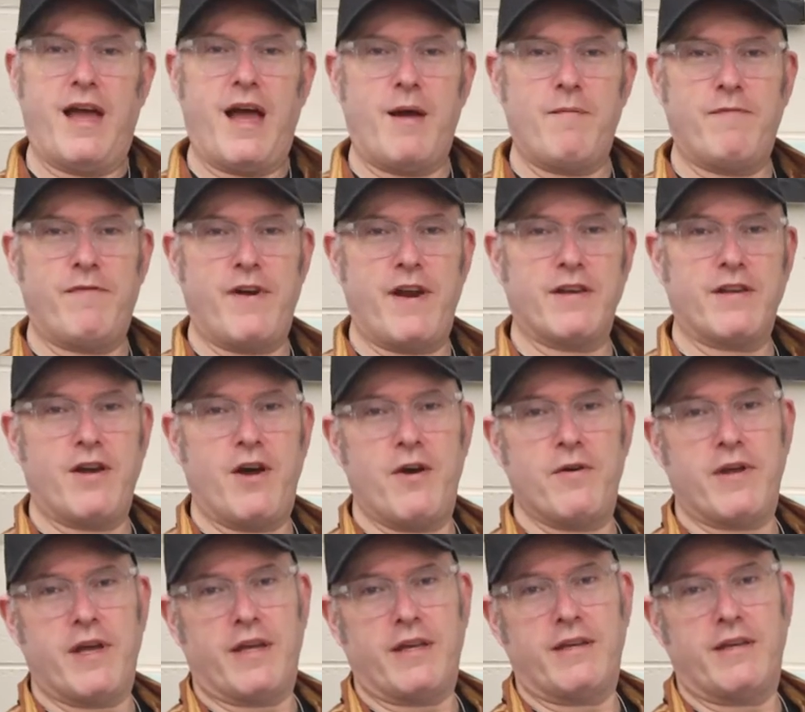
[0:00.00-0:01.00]
I'm Fred
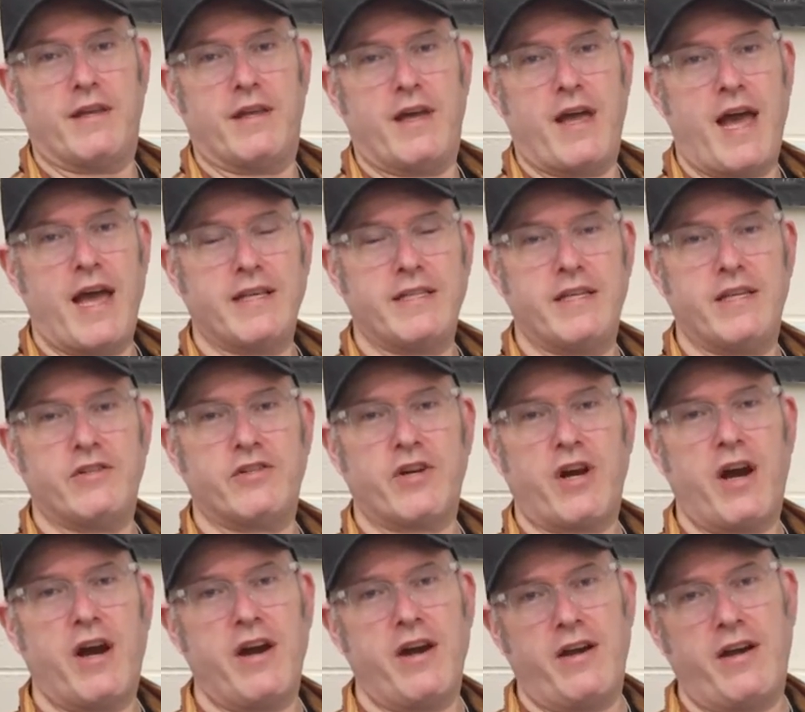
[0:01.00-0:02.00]
Kogan. I teach
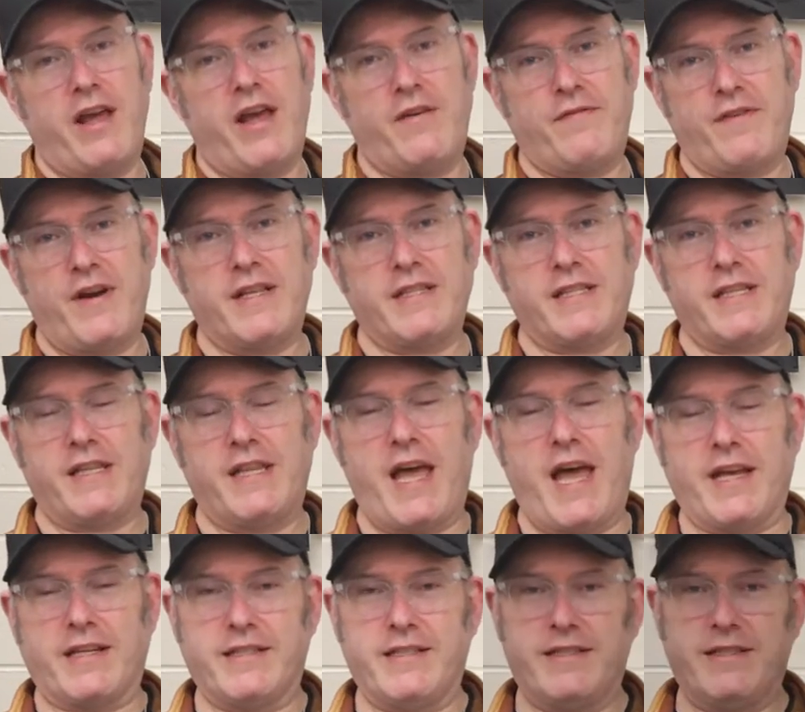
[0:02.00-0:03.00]
art at Friends
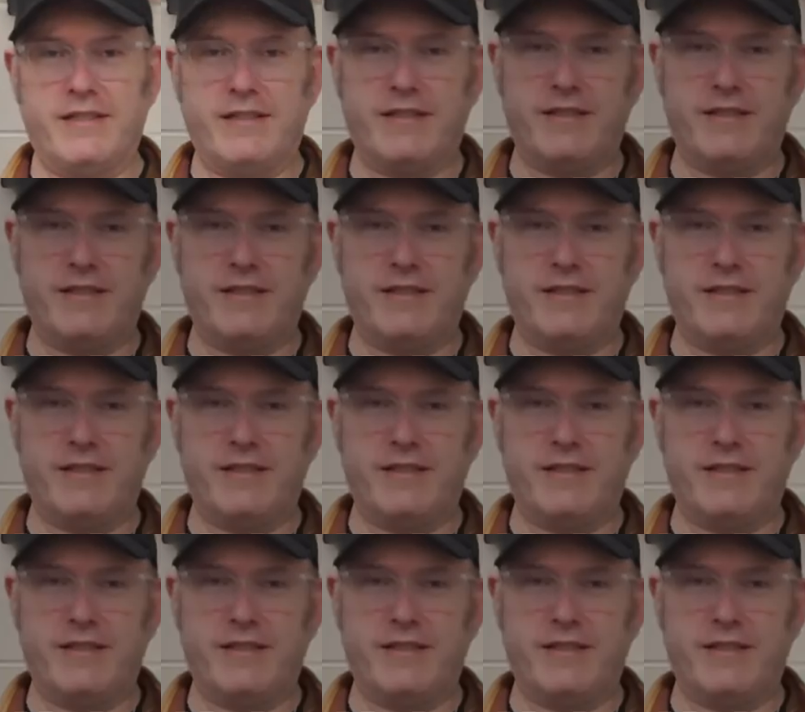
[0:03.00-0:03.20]
Select.